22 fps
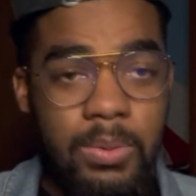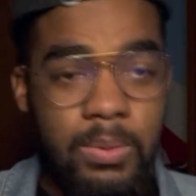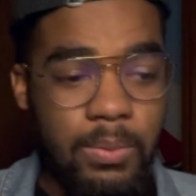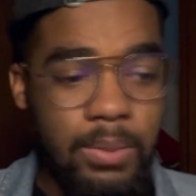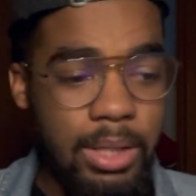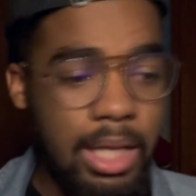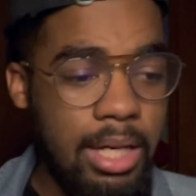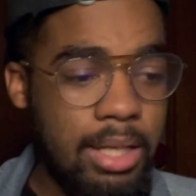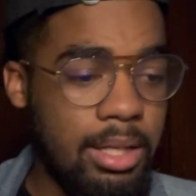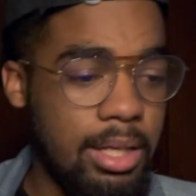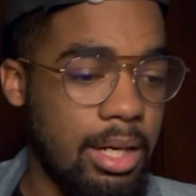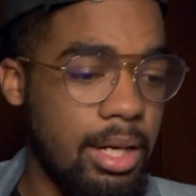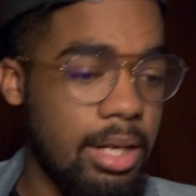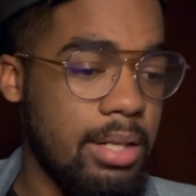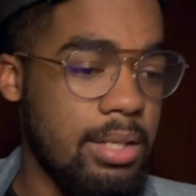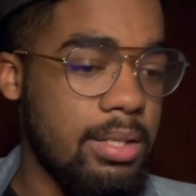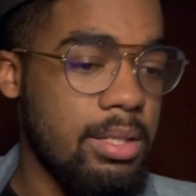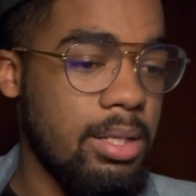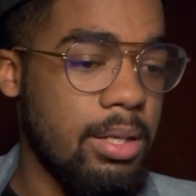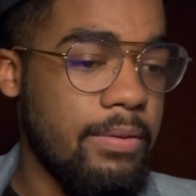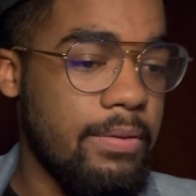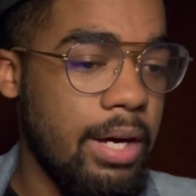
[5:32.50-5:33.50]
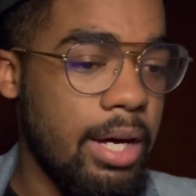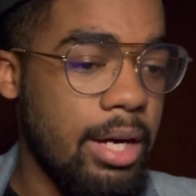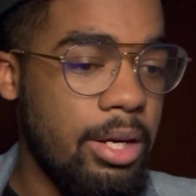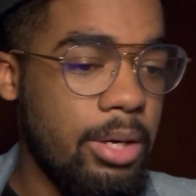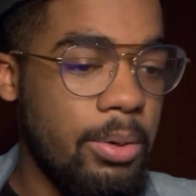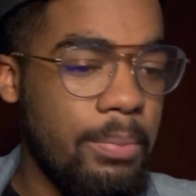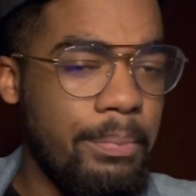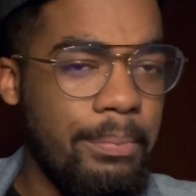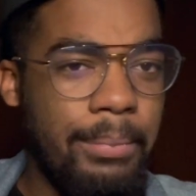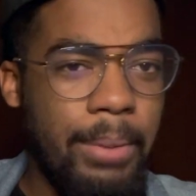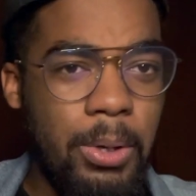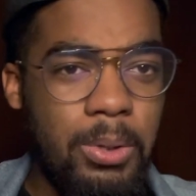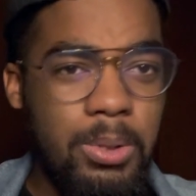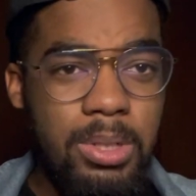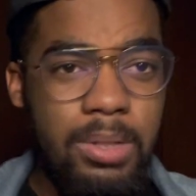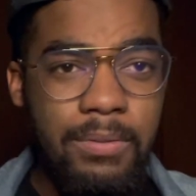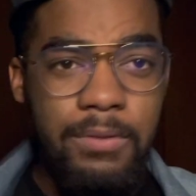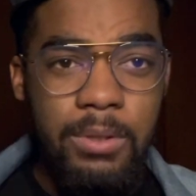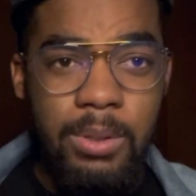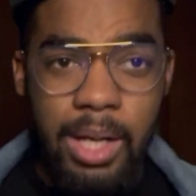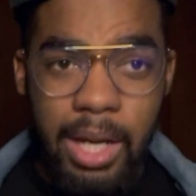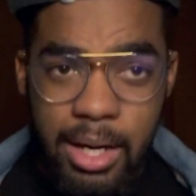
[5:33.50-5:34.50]
would like that kind of stuff. I know most
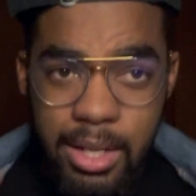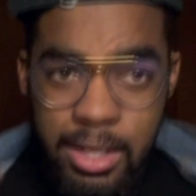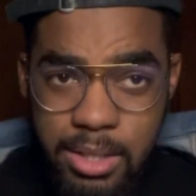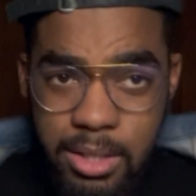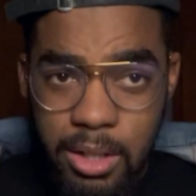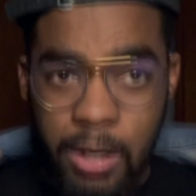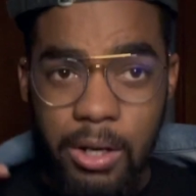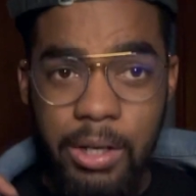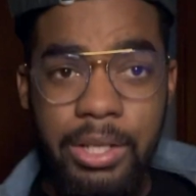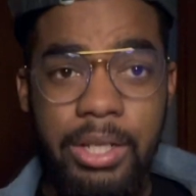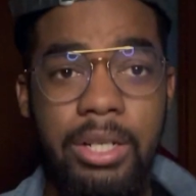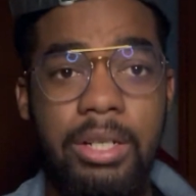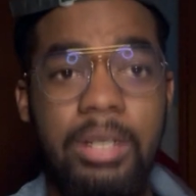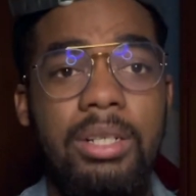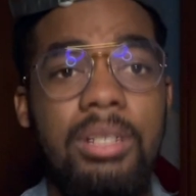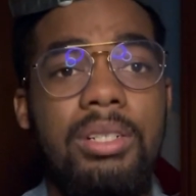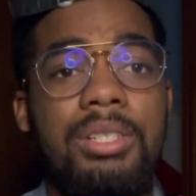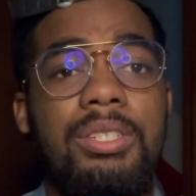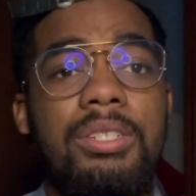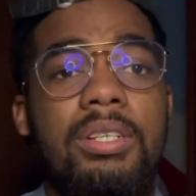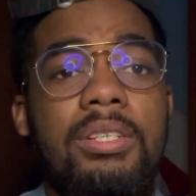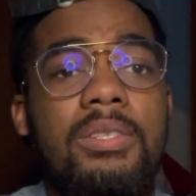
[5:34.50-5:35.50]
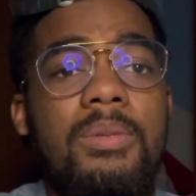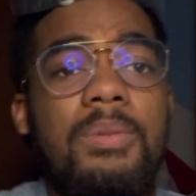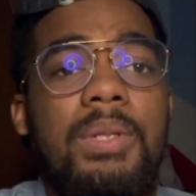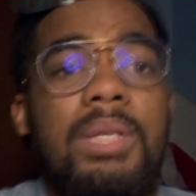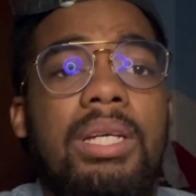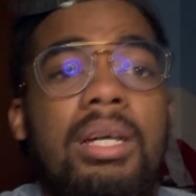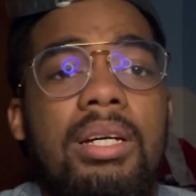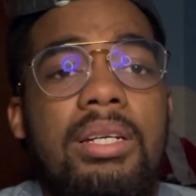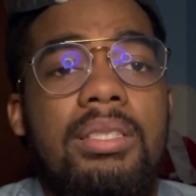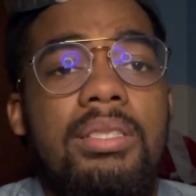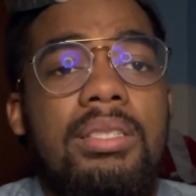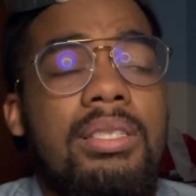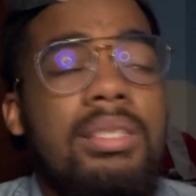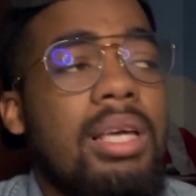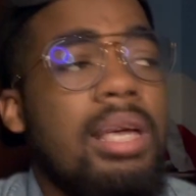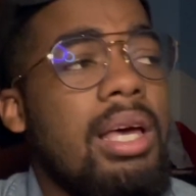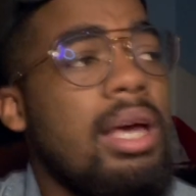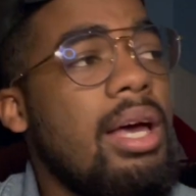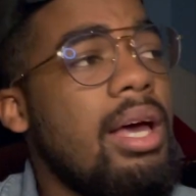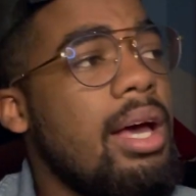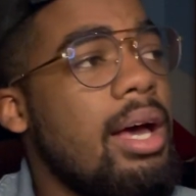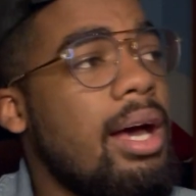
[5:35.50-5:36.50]
of you guys are here just because
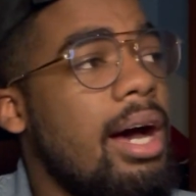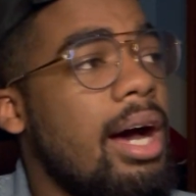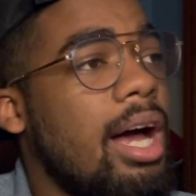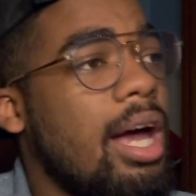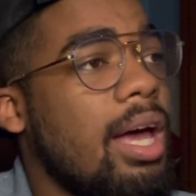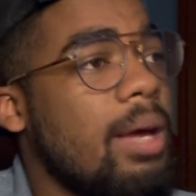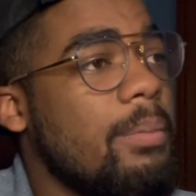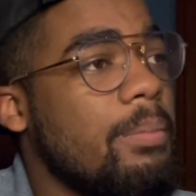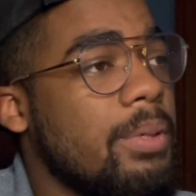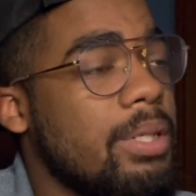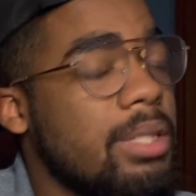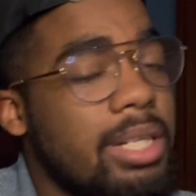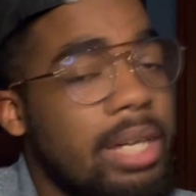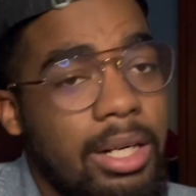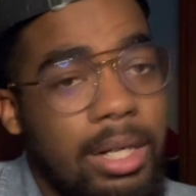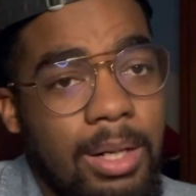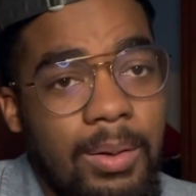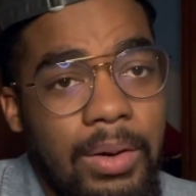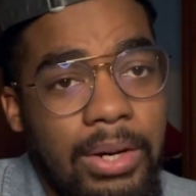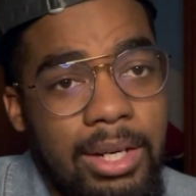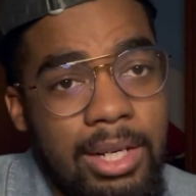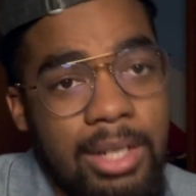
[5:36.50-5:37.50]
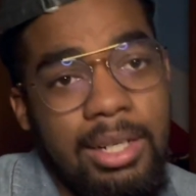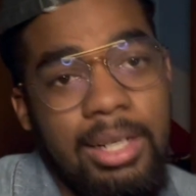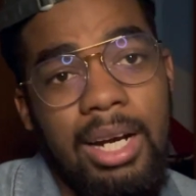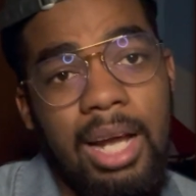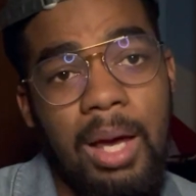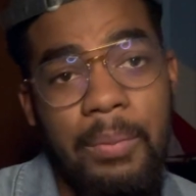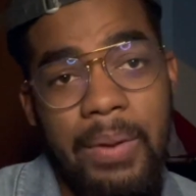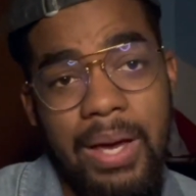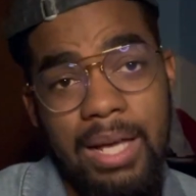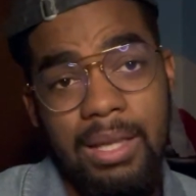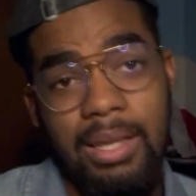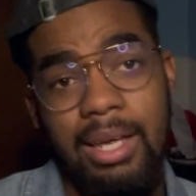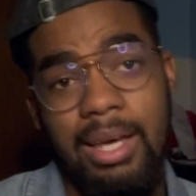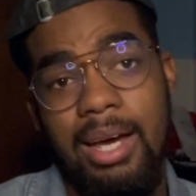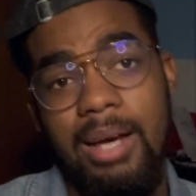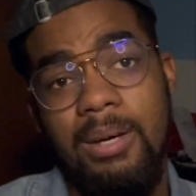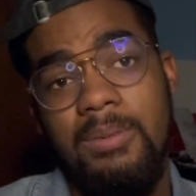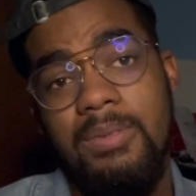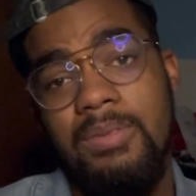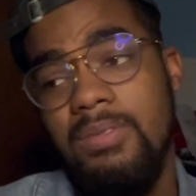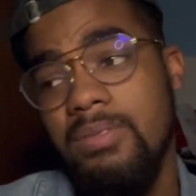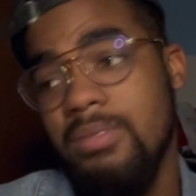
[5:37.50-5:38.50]
I'm a decorator and I make
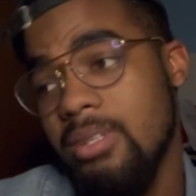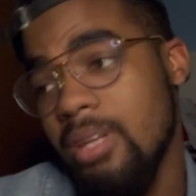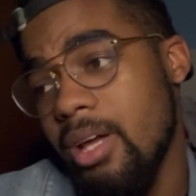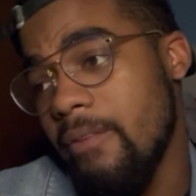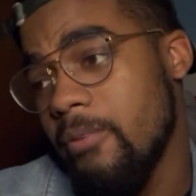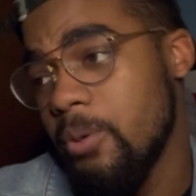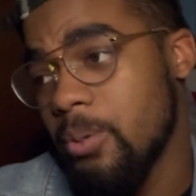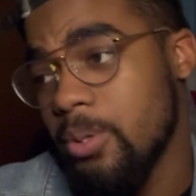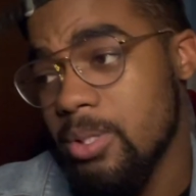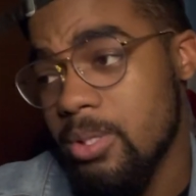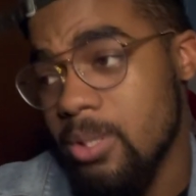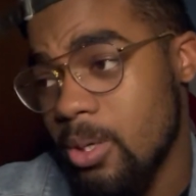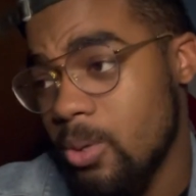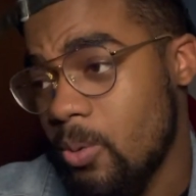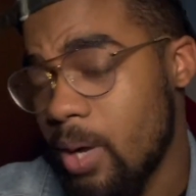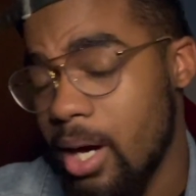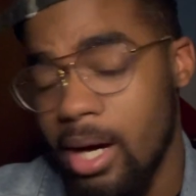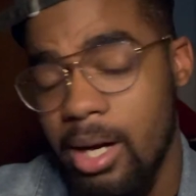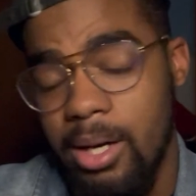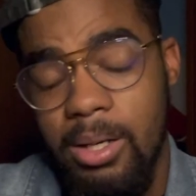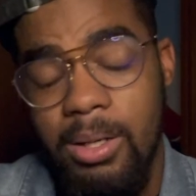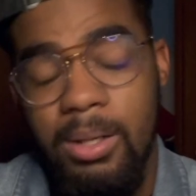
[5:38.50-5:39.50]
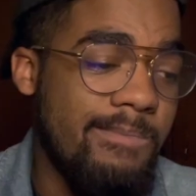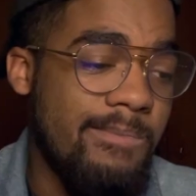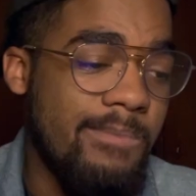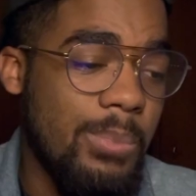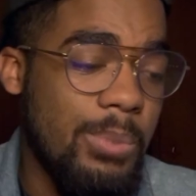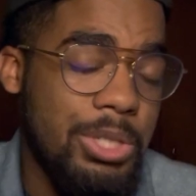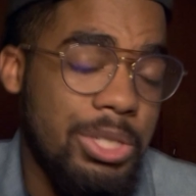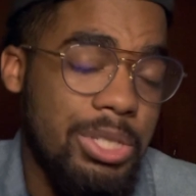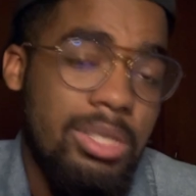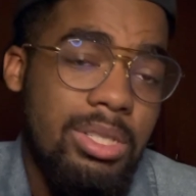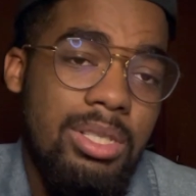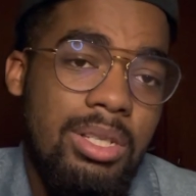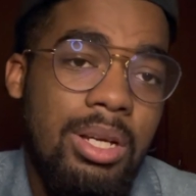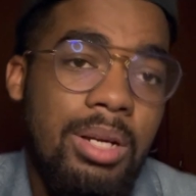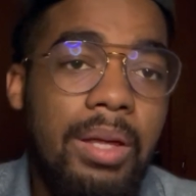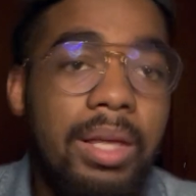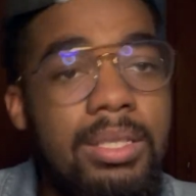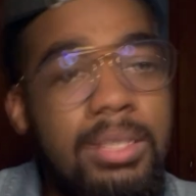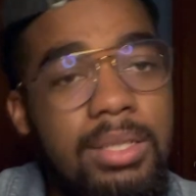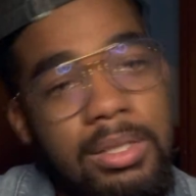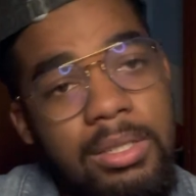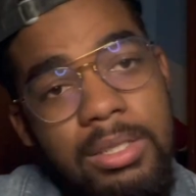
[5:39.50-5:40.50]
layouts every once in a while, which is, you know,
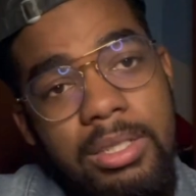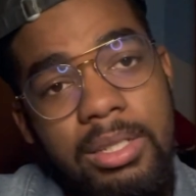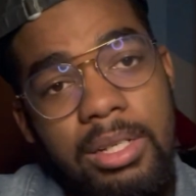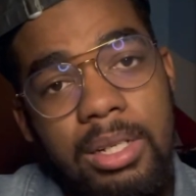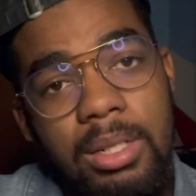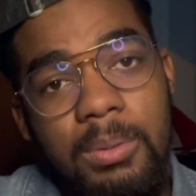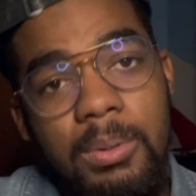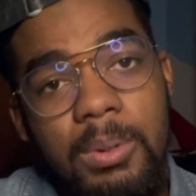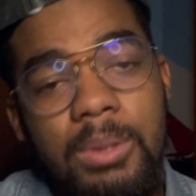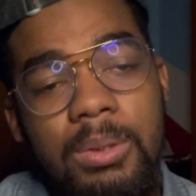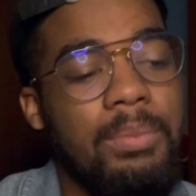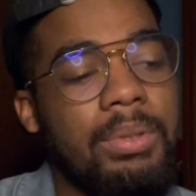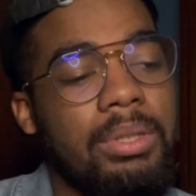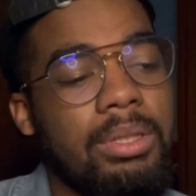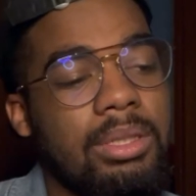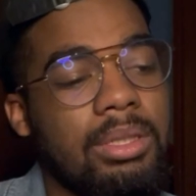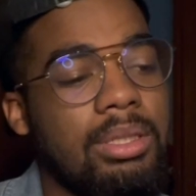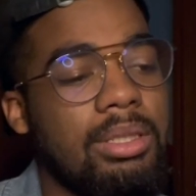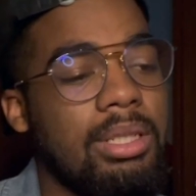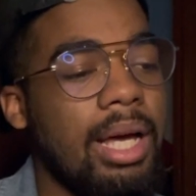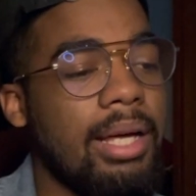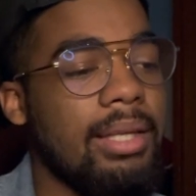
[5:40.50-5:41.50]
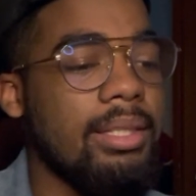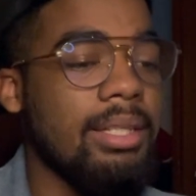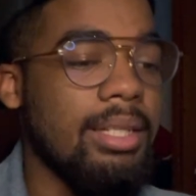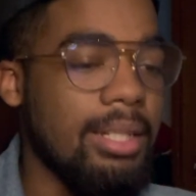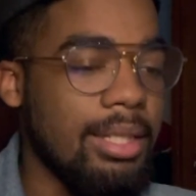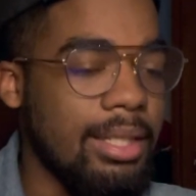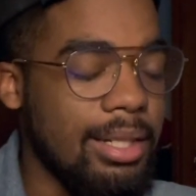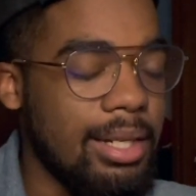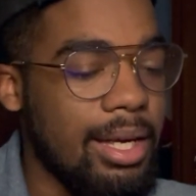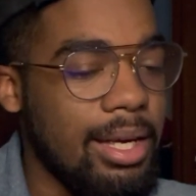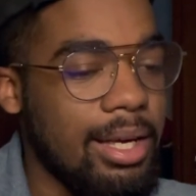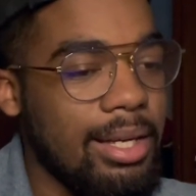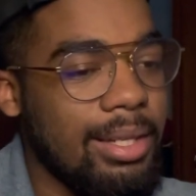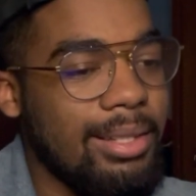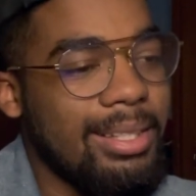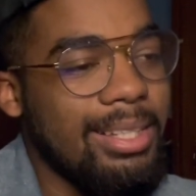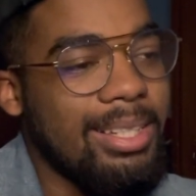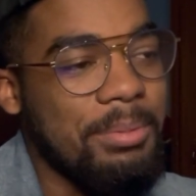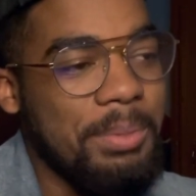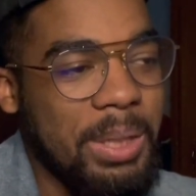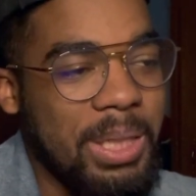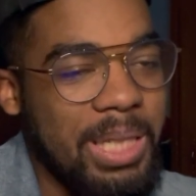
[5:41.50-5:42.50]
that's understandable. But at the end of the day,
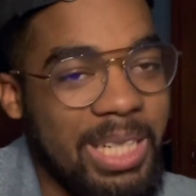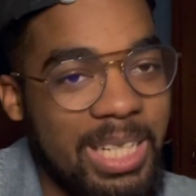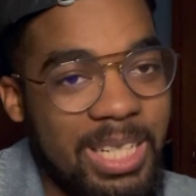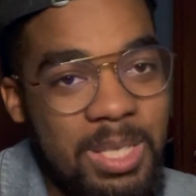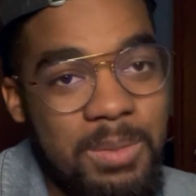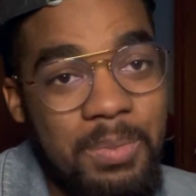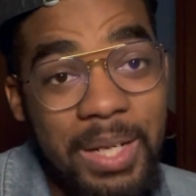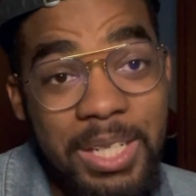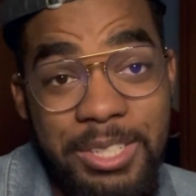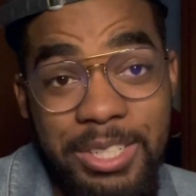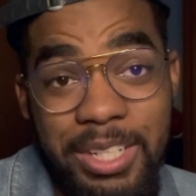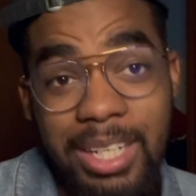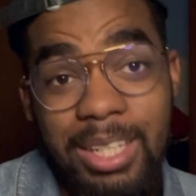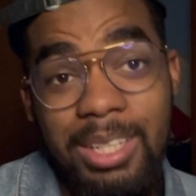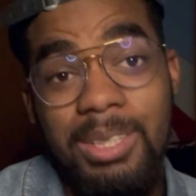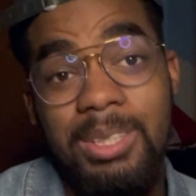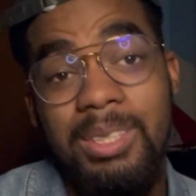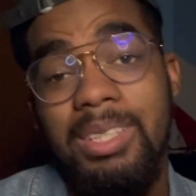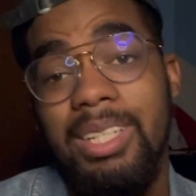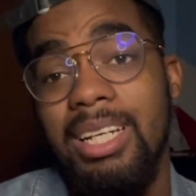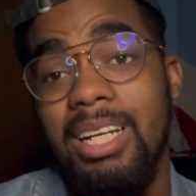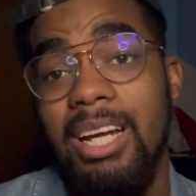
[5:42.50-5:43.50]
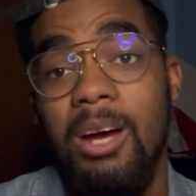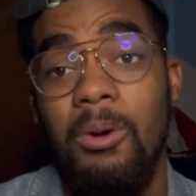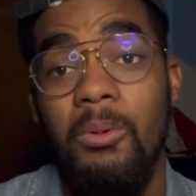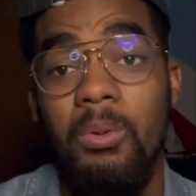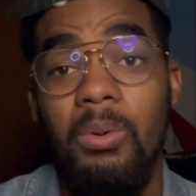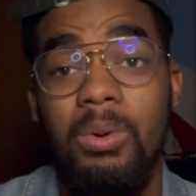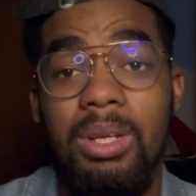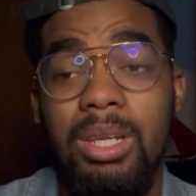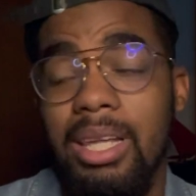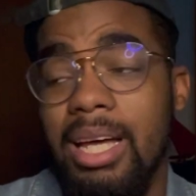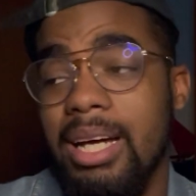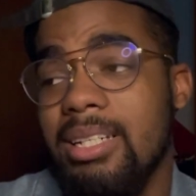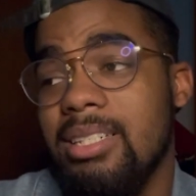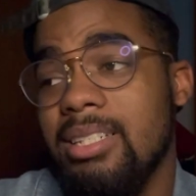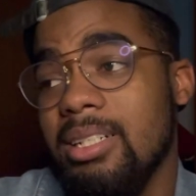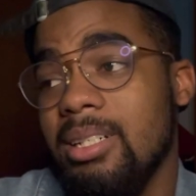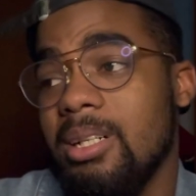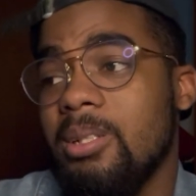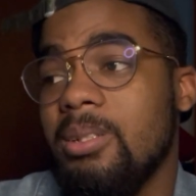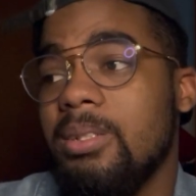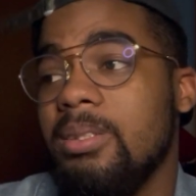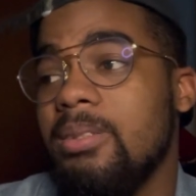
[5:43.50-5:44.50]
I mean, it is my channel and I would like to
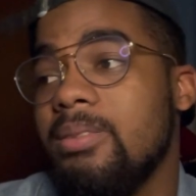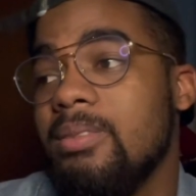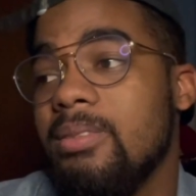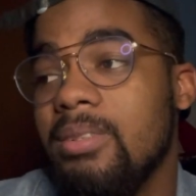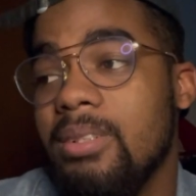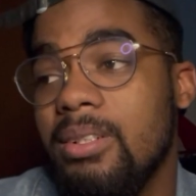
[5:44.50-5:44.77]
go